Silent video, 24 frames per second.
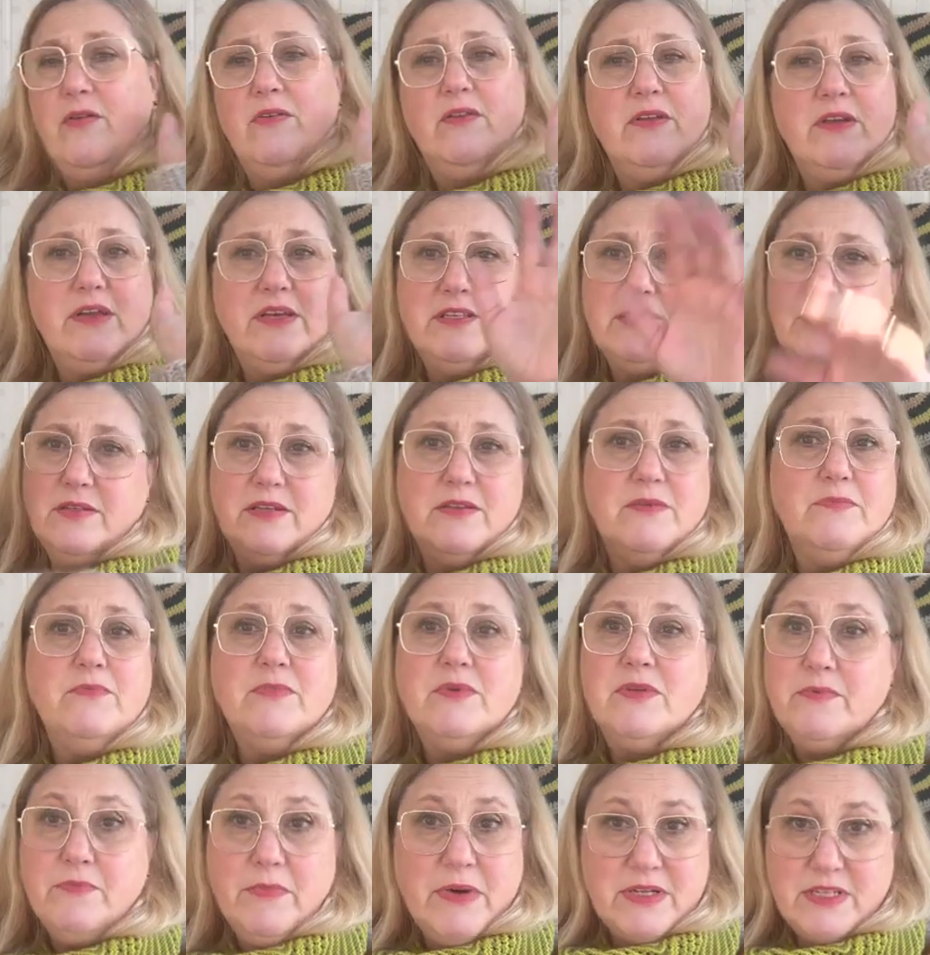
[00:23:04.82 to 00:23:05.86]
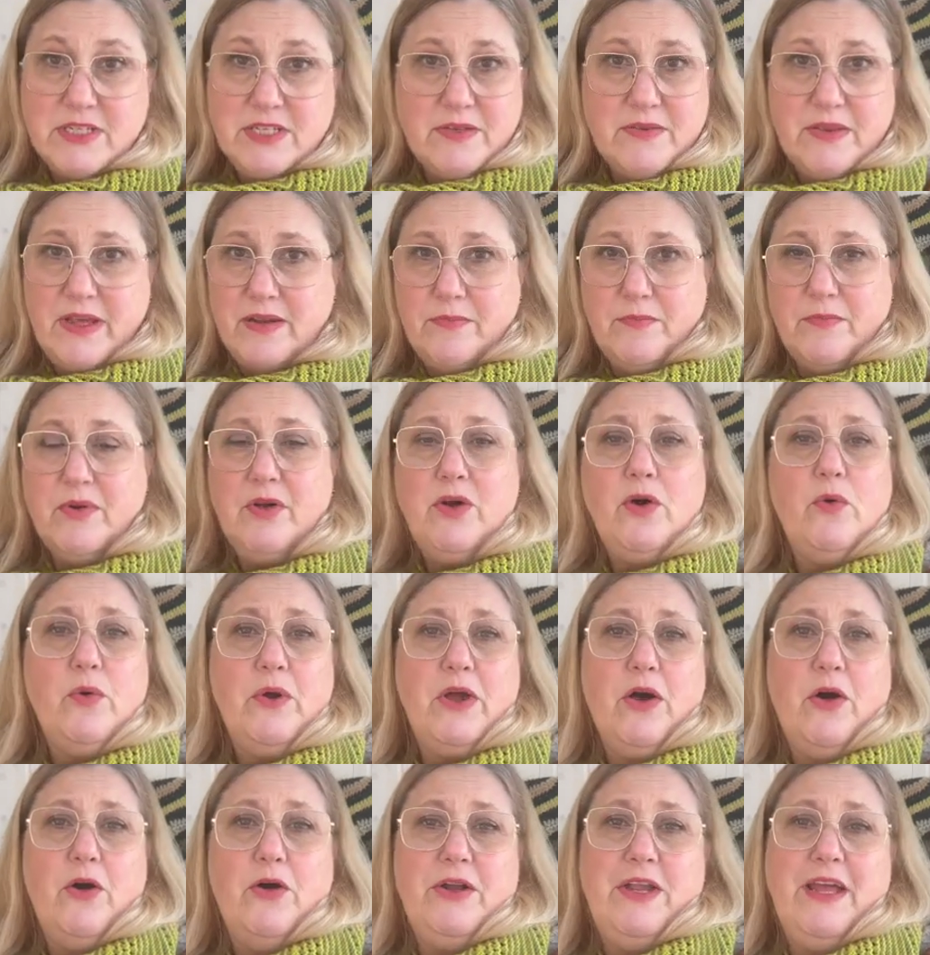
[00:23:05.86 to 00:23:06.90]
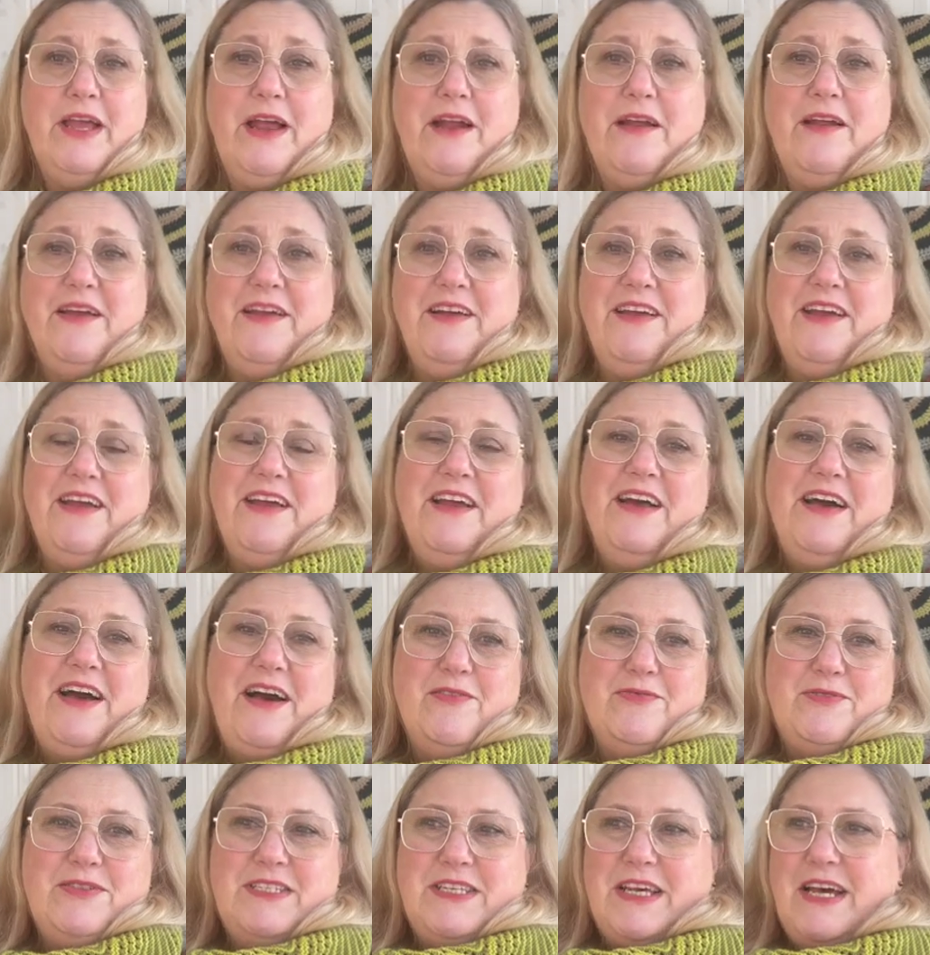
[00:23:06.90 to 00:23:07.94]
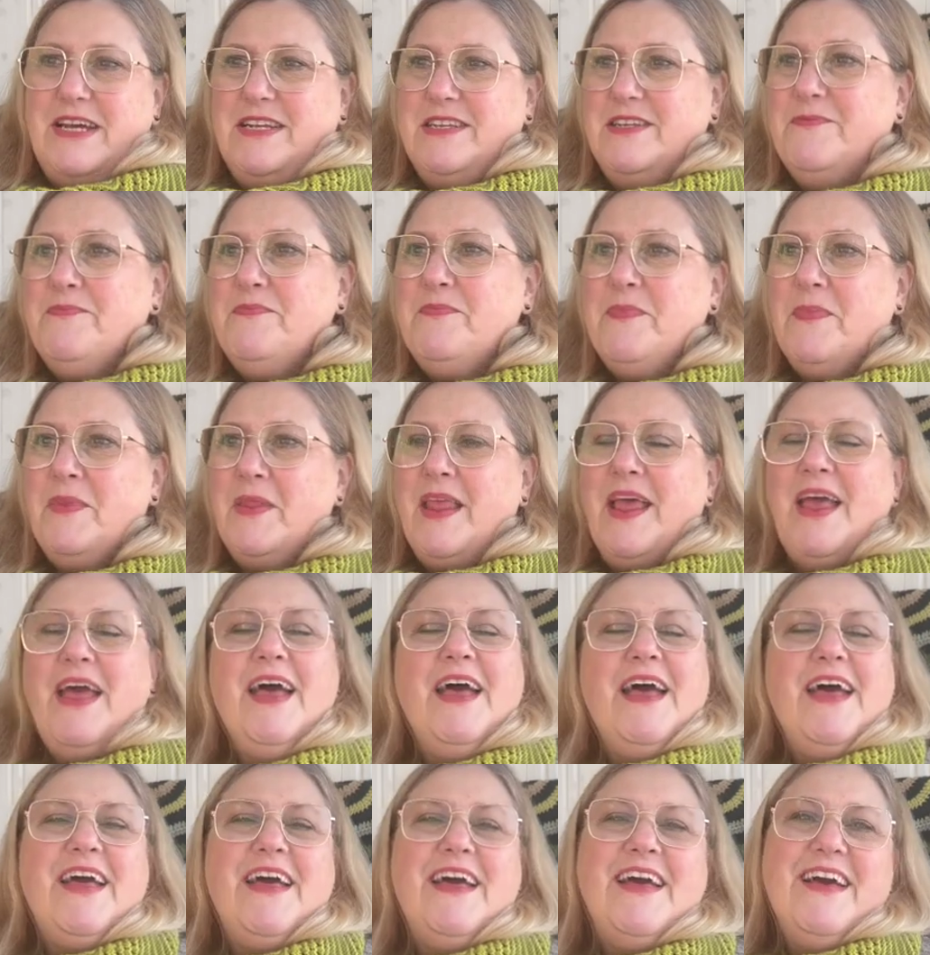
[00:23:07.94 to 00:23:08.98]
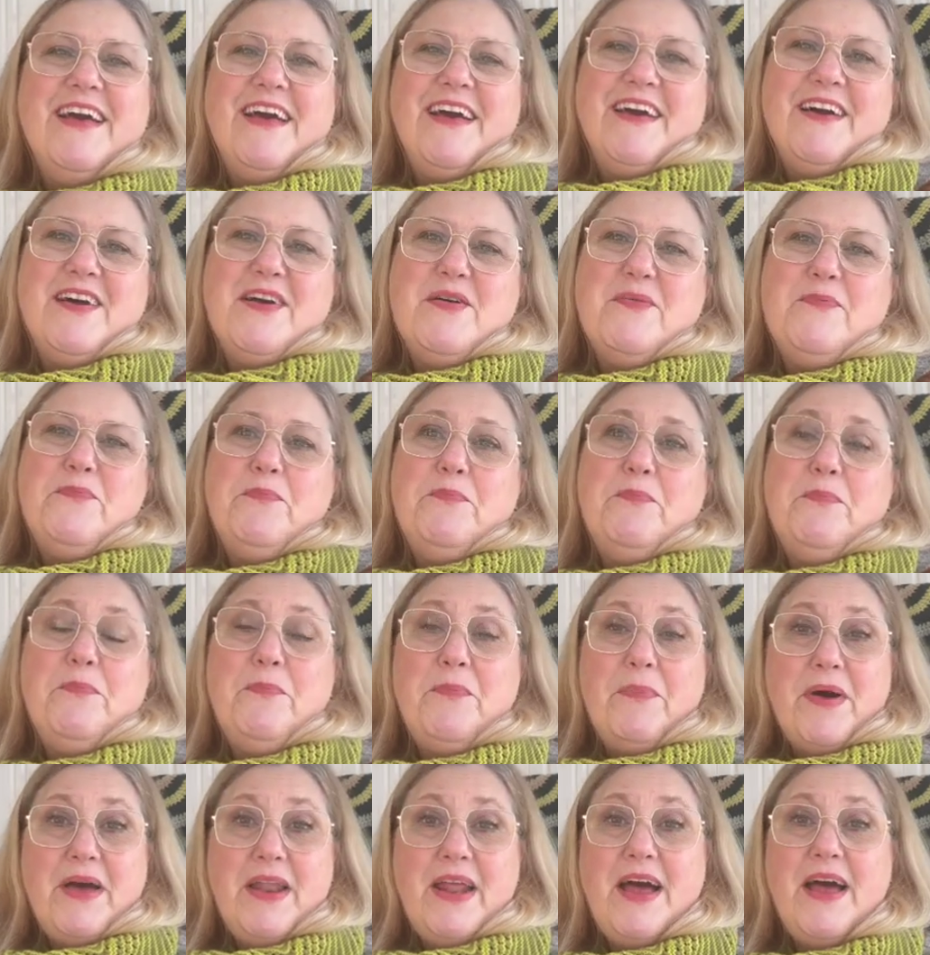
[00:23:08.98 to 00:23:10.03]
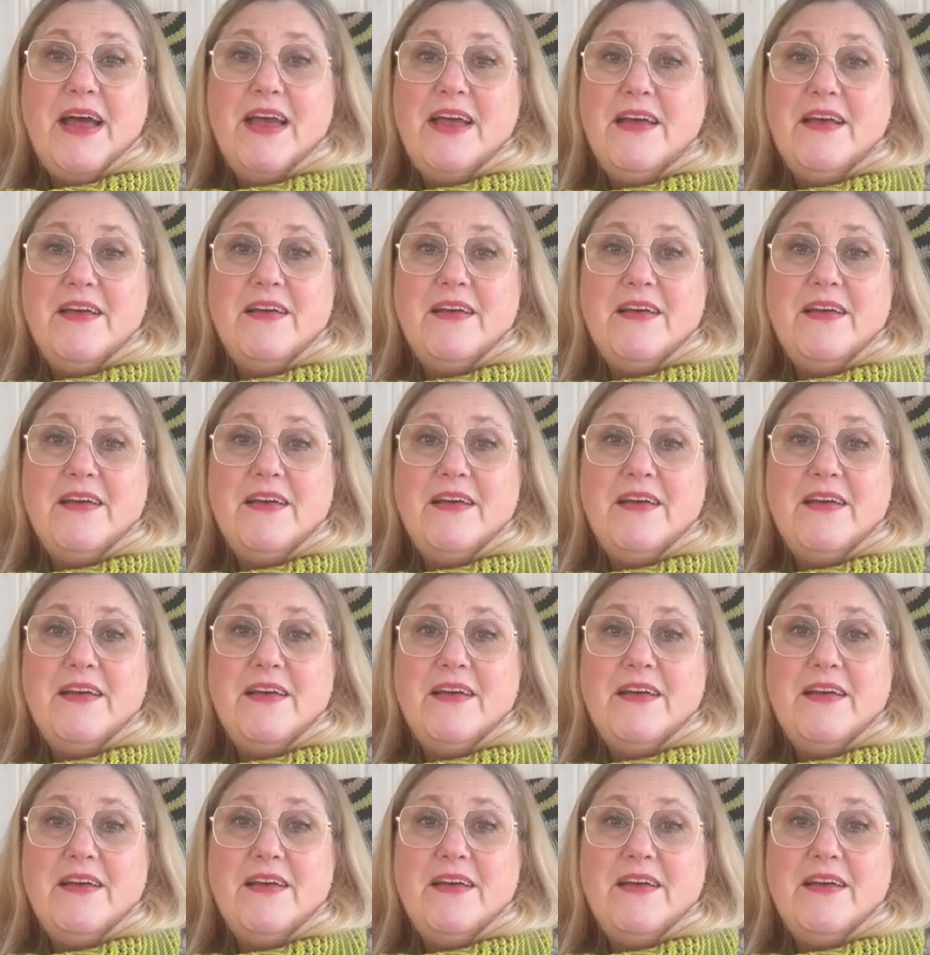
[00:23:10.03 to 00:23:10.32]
It's much that going on here outside. But I